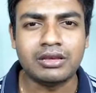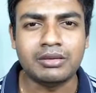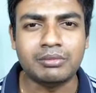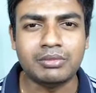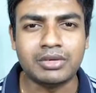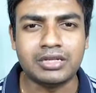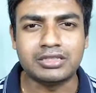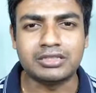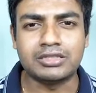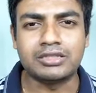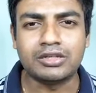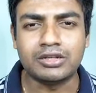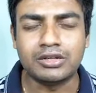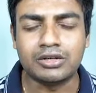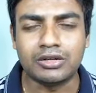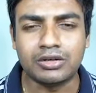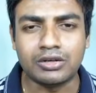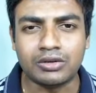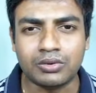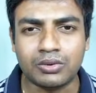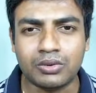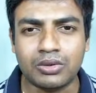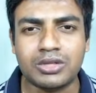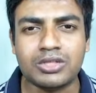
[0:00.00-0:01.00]
But
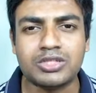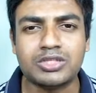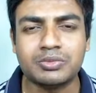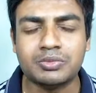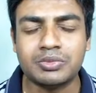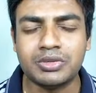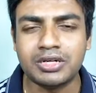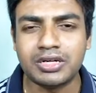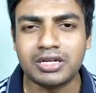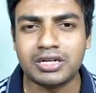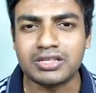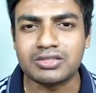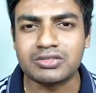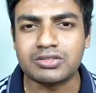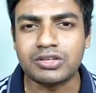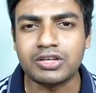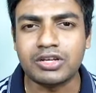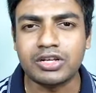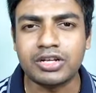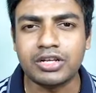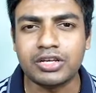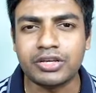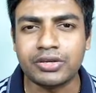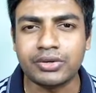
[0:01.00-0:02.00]
Holy Spirit is
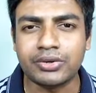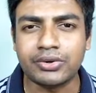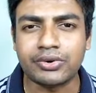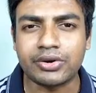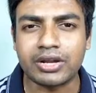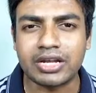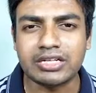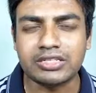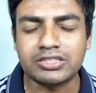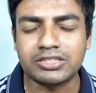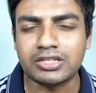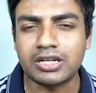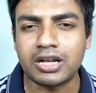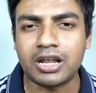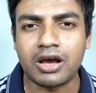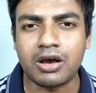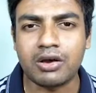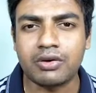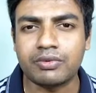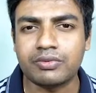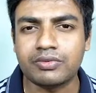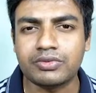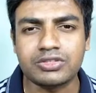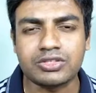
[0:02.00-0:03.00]
healing you right now.
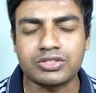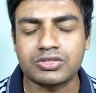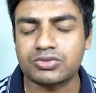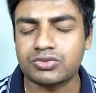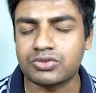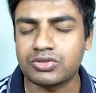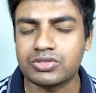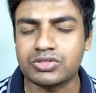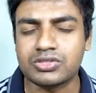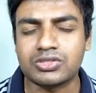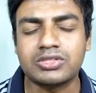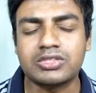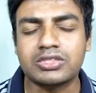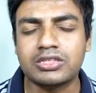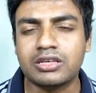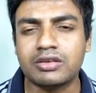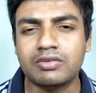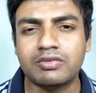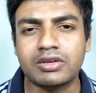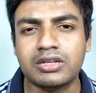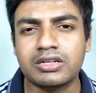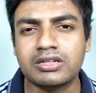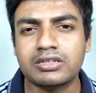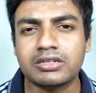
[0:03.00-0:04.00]
Just
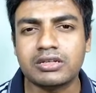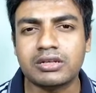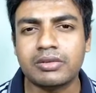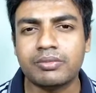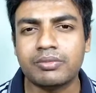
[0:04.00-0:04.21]
receive it.